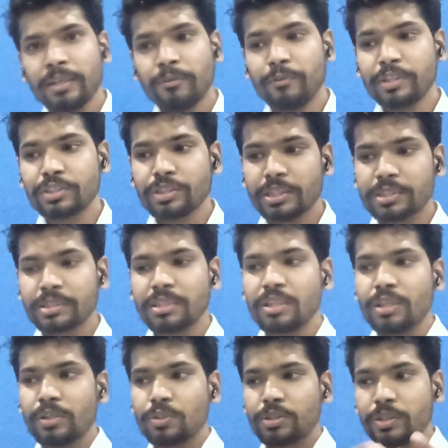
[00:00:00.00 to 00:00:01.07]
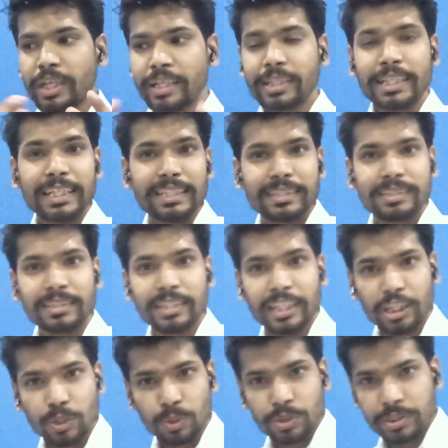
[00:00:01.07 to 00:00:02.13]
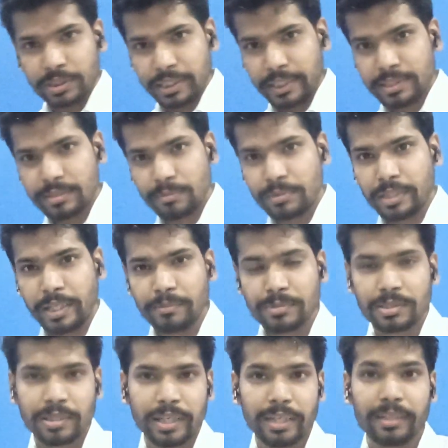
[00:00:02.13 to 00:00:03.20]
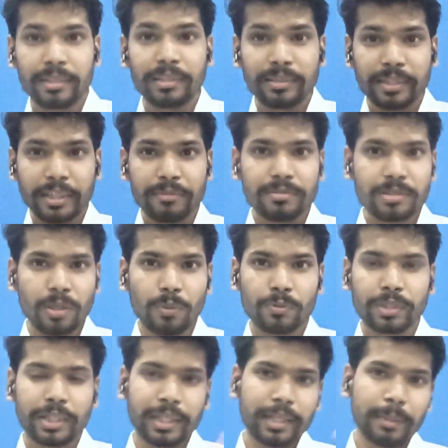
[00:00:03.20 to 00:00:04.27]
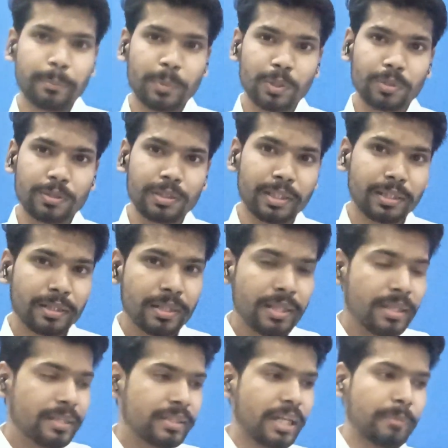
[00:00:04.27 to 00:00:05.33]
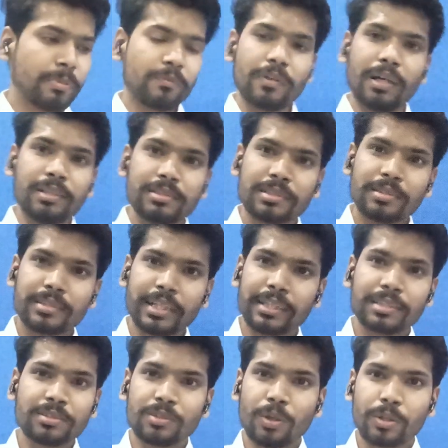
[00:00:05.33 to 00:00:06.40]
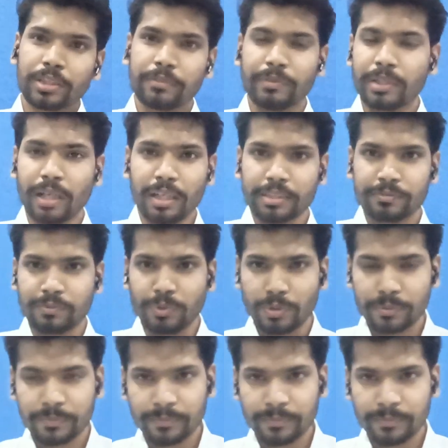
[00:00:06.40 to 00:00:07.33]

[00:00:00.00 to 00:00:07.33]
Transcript: which is that it hallucinates sometimes and gives out a particular type of answer that is not even asked for.